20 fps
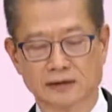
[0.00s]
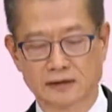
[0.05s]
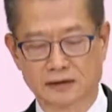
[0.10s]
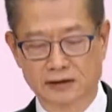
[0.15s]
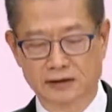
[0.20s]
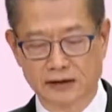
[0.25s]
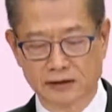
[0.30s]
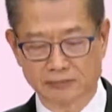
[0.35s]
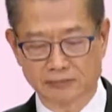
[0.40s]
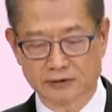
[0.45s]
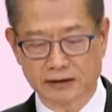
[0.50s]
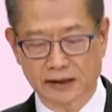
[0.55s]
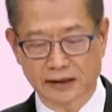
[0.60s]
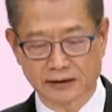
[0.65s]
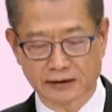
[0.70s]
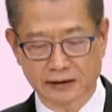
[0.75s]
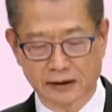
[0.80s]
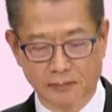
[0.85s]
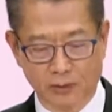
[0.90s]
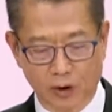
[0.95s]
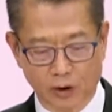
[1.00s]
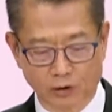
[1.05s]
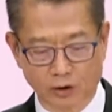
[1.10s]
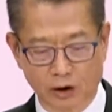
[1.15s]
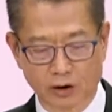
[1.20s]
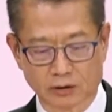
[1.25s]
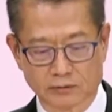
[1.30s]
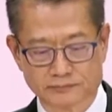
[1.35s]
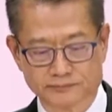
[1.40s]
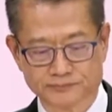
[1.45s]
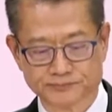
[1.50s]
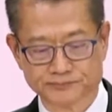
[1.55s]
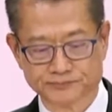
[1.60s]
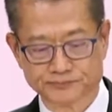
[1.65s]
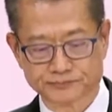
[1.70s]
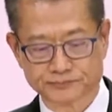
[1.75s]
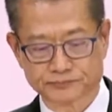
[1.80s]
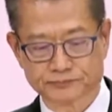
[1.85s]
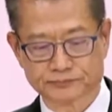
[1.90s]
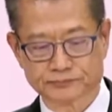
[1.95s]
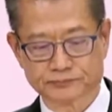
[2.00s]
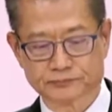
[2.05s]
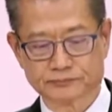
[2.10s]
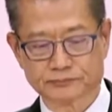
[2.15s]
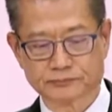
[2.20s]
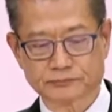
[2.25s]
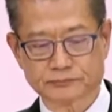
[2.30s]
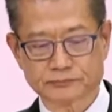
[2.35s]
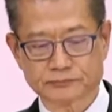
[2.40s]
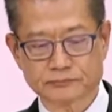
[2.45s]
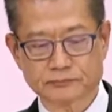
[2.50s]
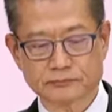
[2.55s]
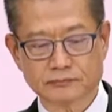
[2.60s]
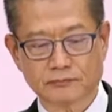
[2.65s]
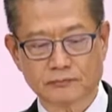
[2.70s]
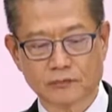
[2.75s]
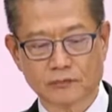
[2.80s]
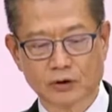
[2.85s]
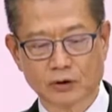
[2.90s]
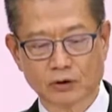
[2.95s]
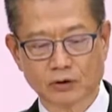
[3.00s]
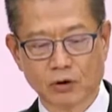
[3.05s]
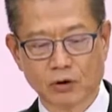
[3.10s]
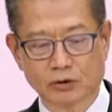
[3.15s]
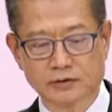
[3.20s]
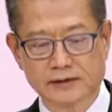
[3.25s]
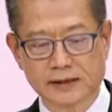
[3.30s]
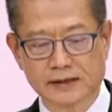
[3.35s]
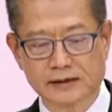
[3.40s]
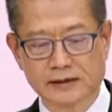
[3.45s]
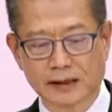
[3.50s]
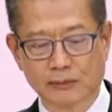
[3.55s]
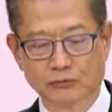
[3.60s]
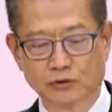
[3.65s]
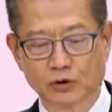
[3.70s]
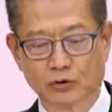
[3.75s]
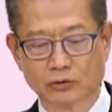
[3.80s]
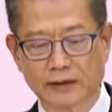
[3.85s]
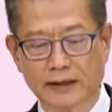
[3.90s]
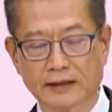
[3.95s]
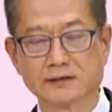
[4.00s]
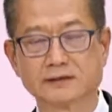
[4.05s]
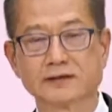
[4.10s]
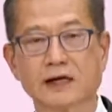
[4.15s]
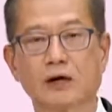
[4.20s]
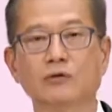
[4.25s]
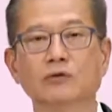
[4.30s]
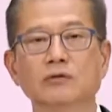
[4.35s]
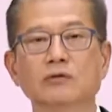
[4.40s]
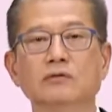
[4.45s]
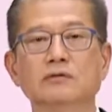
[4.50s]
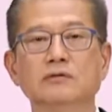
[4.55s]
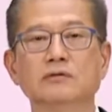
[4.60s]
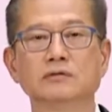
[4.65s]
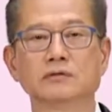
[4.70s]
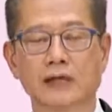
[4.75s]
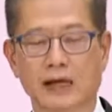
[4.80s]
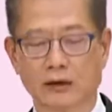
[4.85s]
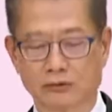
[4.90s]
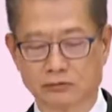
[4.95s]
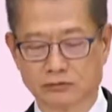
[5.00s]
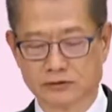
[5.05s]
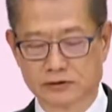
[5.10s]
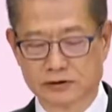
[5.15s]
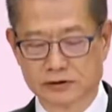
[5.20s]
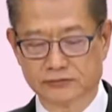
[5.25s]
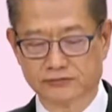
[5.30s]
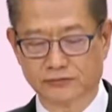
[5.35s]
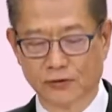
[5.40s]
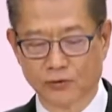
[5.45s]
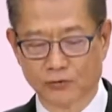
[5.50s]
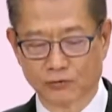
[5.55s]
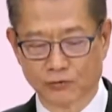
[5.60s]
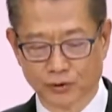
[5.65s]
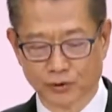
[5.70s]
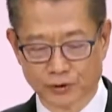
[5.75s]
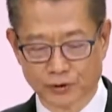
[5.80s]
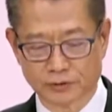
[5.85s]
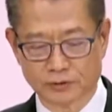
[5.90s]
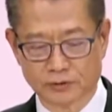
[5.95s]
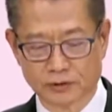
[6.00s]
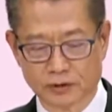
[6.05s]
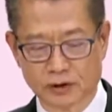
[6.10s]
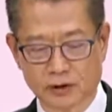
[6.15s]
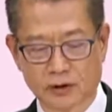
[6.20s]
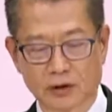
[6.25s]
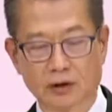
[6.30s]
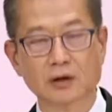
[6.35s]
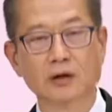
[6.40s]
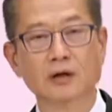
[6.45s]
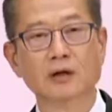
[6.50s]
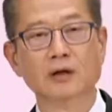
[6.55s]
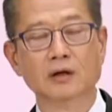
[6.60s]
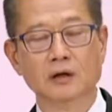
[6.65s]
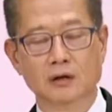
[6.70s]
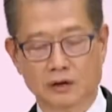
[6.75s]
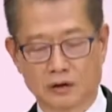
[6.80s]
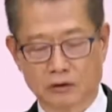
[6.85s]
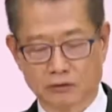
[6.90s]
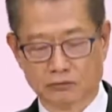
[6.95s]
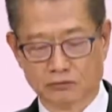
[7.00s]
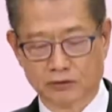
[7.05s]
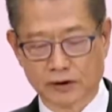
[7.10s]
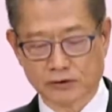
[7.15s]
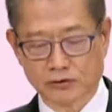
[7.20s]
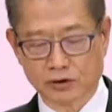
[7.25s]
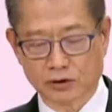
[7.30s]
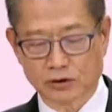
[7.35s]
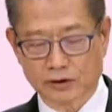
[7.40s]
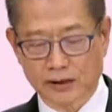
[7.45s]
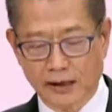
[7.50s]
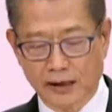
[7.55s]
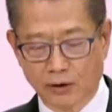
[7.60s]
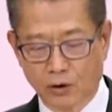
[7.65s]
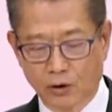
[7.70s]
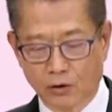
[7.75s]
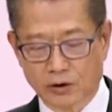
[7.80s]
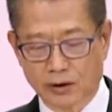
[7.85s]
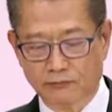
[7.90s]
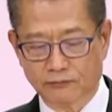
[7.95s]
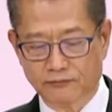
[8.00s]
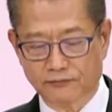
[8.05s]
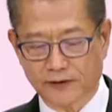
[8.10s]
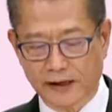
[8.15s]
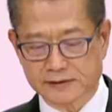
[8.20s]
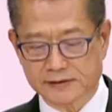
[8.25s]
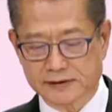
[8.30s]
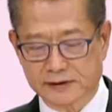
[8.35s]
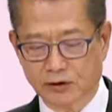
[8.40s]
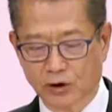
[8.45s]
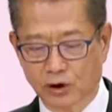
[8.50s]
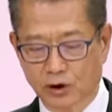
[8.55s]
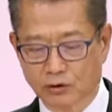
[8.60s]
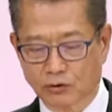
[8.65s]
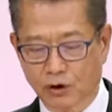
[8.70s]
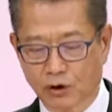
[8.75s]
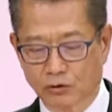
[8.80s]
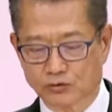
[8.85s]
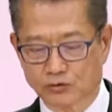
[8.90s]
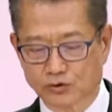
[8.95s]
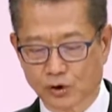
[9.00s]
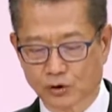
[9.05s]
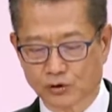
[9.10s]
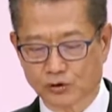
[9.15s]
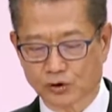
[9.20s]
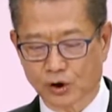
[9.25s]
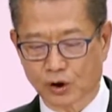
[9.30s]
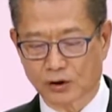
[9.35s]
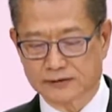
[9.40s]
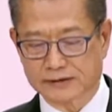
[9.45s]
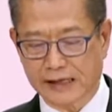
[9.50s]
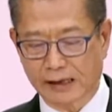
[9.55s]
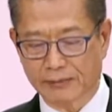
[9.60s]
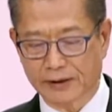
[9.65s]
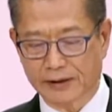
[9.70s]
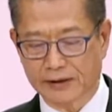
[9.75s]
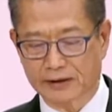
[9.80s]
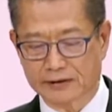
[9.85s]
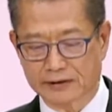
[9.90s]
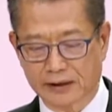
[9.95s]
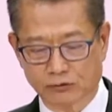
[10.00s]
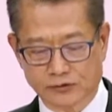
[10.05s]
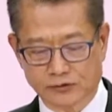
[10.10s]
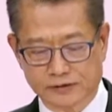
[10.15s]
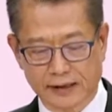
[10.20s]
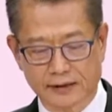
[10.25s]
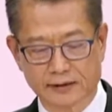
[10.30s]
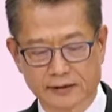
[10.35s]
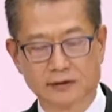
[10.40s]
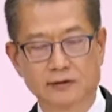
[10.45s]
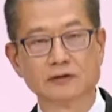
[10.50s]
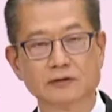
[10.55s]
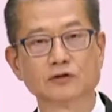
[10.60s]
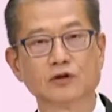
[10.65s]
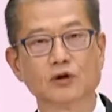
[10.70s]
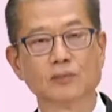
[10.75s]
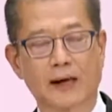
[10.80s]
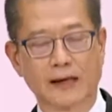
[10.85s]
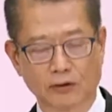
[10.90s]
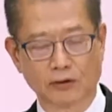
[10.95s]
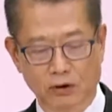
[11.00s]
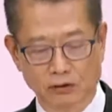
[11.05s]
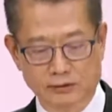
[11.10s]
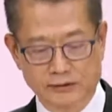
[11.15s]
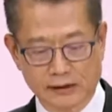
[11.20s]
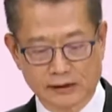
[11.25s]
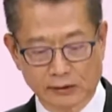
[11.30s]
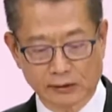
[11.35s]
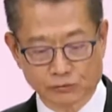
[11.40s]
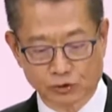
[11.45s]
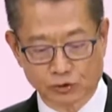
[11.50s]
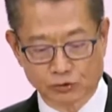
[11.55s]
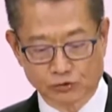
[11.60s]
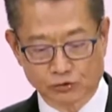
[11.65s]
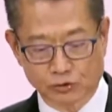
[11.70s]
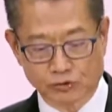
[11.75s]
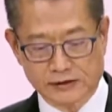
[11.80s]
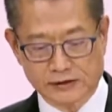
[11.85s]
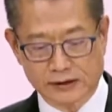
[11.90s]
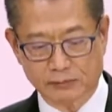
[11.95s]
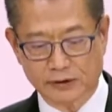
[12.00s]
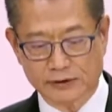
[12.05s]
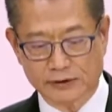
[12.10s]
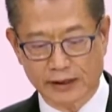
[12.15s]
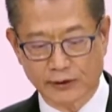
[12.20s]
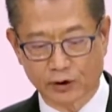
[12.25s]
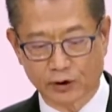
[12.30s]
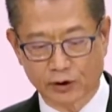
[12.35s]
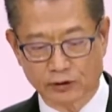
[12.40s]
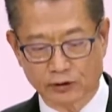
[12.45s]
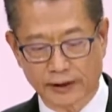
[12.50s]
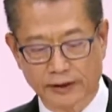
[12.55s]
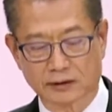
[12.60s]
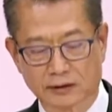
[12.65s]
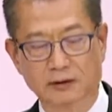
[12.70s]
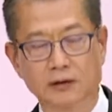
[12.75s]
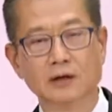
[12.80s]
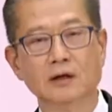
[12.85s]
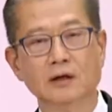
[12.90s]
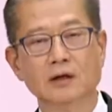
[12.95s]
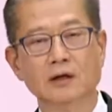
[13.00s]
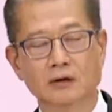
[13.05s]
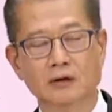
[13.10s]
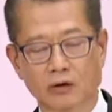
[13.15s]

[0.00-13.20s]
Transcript: We will continue to proactively expand our CDTA network, Global Financial Leaders Investment Summit. To further tap into Hong Kong's strength in attracting investment and our influence